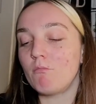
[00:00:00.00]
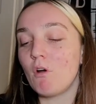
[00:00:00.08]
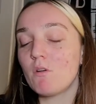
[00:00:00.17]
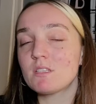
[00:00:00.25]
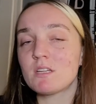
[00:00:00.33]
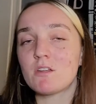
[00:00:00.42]

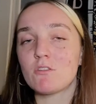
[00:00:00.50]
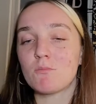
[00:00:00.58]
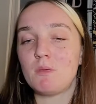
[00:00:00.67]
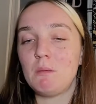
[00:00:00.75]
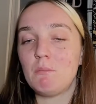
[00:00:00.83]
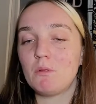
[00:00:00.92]
focused on other
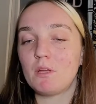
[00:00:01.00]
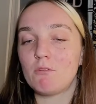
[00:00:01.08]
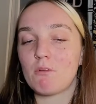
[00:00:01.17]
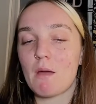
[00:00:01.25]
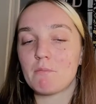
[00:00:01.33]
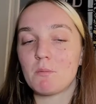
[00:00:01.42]
people
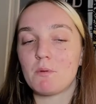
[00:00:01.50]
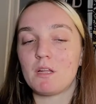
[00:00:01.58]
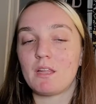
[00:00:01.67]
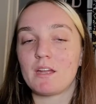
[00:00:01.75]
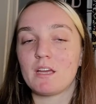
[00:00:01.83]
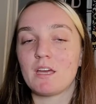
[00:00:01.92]
and wrapped up in
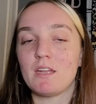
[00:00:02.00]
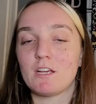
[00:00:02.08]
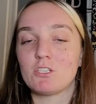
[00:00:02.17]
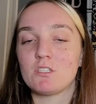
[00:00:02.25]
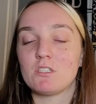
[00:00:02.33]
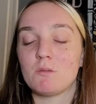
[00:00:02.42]
a lot of
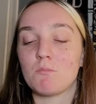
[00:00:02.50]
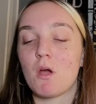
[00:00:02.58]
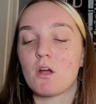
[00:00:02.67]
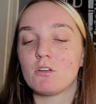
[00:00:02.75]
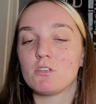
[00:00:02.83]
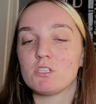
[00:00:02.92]
connections and
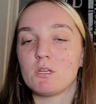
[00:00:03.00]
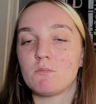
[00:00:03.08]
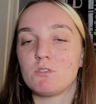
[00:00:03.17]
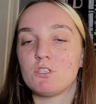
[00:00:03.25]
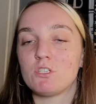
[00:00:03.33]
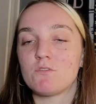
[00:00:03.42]

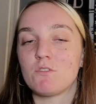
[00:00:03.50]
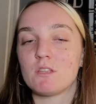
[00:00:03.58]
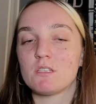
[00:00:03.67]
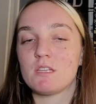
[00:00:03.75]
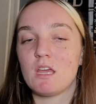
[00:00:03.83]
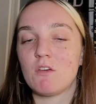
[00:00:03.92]
partnerships just for
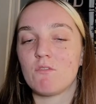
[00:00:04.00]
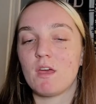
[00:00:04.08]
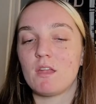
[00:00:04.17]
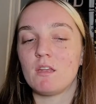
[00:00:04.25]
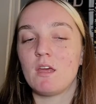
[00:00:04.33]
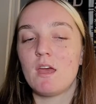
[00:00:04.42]
the sake of
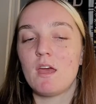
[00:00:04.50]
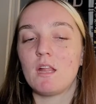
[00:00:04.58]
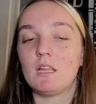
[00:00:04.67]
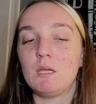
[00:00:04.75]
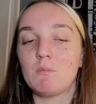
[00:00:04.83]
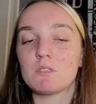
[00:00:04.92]
it. And
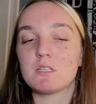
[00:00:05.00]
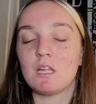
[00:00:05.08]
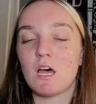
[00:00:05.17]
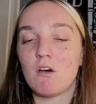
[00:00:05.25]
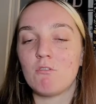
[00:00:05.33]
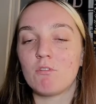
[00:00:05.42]
Libras
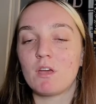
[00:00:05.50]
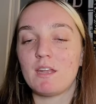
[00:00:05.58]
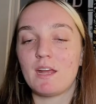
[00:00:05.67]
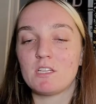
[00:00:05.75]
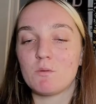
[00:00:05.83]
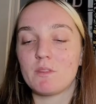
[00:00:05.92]
love
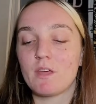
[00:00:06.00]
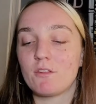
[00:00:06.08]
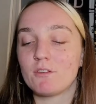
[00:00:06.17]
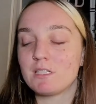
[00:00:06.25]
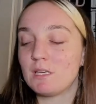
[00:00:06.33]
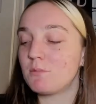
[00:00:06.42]
connecting with
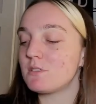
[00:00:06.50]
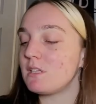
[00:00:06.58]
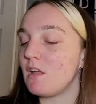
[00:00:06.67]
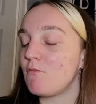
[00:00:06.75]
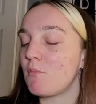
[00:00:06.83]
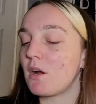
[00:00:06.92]
others. Libras
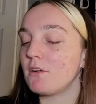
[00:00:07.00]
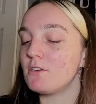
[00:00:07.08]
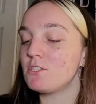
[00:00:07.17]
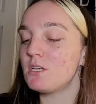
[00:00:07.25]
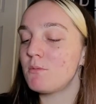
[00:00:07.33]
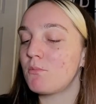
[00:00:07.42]
love
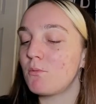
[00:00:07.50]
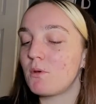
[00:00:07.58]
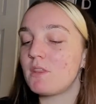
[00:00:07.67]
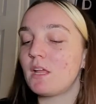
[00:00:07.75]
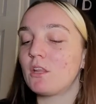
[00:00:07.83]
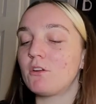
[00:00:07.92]
partnership, but
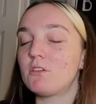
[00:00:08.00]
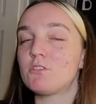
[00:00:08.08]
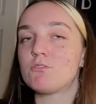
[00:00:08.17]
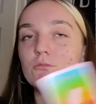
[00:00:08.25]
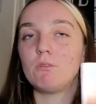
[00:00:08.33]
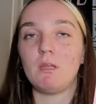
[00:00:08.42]
when they learn to
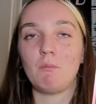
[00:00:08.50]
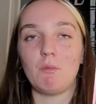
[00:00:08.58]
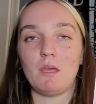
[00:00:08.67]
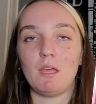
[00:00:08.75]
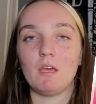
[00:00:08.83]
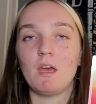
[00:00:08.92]
truly
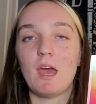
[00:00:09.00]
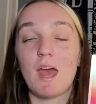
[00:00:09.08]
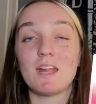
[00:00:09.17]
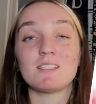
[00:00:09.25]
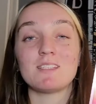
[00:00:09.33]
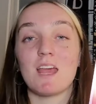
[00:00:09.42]
be
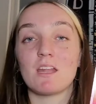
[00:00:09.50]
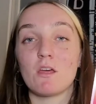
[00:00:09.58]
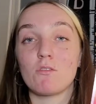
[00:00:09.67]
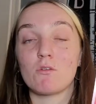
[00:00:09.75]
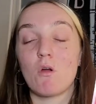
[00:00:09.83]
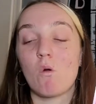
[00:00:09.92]
and stand
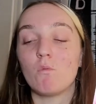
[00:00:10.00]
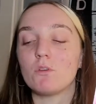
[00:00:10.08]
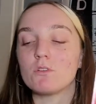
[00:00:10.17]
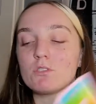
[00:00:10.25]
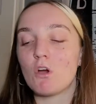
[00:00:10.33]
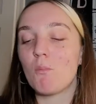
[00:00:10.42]
on their own,
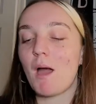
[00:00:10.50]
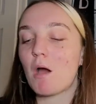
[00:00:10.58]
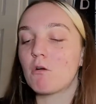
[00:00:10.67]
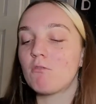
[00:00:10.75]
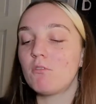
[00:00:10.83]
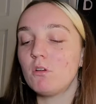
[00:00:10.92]
they're so
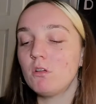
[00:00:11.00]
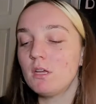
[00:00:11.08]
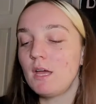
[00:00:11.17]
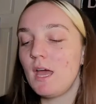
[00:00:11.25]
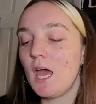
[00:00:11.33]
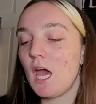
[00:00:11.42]

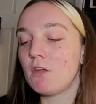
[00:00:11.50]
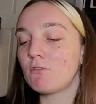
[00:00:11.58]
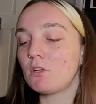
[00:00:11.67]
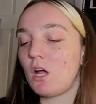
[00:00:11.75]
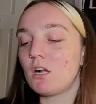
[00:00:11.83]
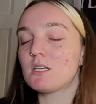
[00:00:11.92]
powerful. And
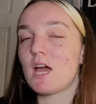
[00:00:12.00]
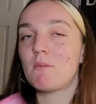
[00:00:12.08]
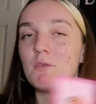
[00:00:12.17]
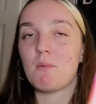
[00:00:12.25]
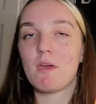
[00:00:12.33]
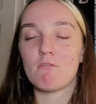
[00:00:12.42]
for a long
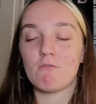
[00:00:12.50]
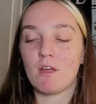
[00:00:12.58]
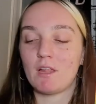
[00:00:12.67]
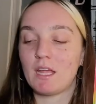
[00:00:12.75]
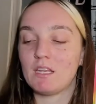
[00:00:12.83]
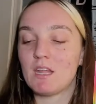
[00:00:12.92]
time, you may have
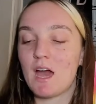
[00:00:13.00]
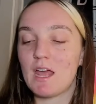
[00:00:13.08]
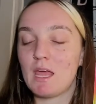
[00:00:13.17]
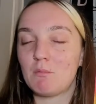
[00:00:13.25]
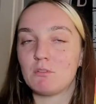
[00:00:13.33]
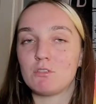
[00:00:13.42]
felt like
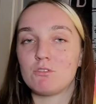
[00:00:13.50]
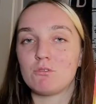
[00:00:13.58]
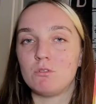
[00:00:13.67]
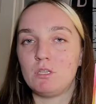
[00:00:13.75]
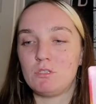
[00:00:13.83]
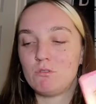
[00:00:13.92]
not able to
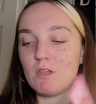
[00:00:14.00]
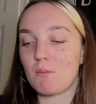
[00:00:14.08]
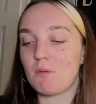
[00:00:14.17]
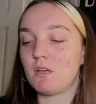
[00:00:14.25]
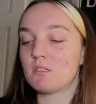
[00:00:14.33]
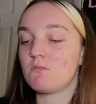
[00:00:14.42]
truly do
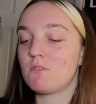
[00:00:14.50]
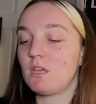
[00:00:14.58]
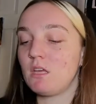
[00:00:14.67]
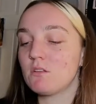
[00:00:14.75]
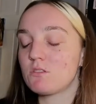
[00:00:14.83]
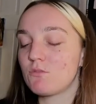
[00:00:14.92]
that because of the
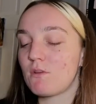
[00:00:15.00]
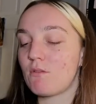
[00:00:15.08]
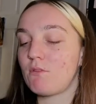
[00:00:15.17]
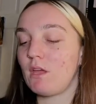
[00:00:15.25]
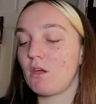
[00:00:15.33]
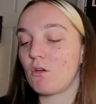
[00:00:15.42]
guilt
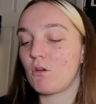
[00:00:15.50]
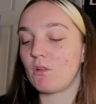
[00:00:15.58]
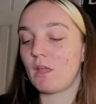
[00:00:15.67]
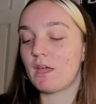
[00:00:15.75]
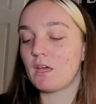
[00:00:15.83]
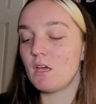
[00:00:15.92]
surrounding it, or
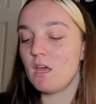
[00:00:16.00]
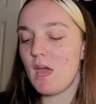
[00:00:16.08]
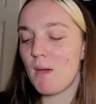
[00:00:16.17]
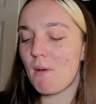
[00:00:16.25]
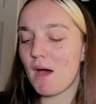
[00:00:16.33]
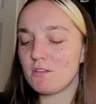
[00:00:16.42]
like
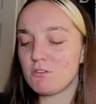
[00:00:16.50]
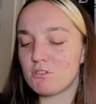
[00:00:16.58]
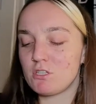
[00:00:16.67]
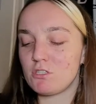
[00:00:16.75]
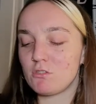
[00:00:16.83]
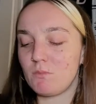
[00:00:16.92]
imposter
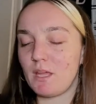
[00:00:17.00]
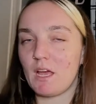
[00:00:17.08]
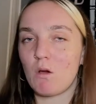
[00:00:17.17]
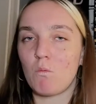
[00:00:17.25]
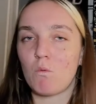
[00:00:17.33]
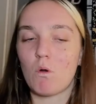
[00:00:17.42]
syndrome.
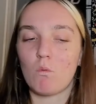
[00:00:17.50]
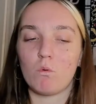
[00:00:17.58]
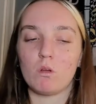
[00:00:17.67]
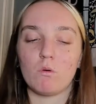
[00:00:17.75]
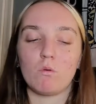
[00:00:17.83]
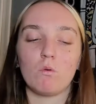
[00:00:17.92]
Like,
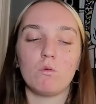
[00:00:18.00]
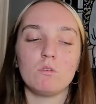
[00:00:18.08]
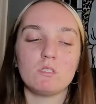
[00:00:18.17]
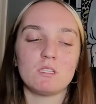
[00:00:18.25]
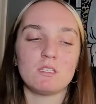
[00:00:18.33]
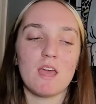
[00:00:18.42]

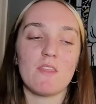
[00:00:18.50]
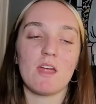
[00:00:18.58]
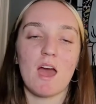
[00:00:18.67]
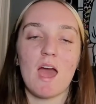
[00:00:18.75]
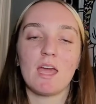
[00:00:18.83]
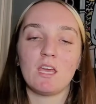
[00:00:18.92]
who's to say
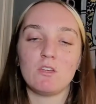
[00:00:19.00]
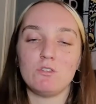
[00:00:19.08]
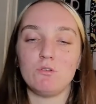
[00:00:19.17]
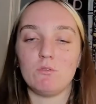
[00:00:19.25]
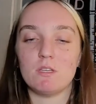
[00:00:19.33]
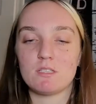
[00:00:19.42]
that I can
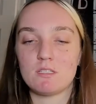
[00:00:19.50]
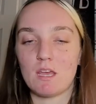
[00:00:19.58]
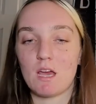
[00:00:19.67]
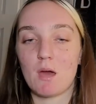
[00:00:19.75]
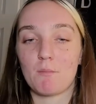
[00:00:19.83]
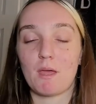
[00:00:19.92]
do this
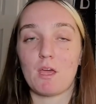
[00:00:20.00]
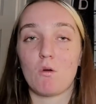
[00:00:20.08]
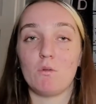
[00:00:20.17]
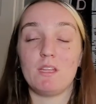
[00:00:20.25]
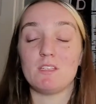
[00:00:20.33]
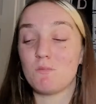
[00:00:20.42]
thing on my
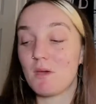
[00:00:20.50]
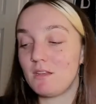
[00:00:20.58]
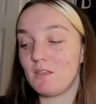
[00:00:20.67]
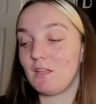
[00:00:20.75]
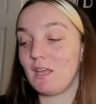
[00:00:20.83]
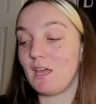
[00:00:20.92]
own
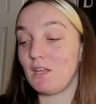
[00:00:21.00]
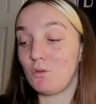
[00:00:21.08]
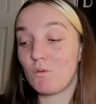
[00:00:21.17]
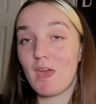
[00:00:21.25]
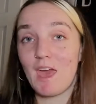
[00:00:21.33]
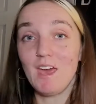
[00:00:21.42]
independently? And
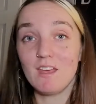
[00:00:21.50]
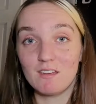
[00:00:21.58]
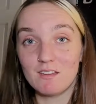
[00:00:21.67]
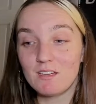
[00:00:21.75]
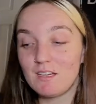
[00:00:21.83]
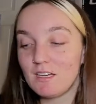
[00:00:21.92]
you can.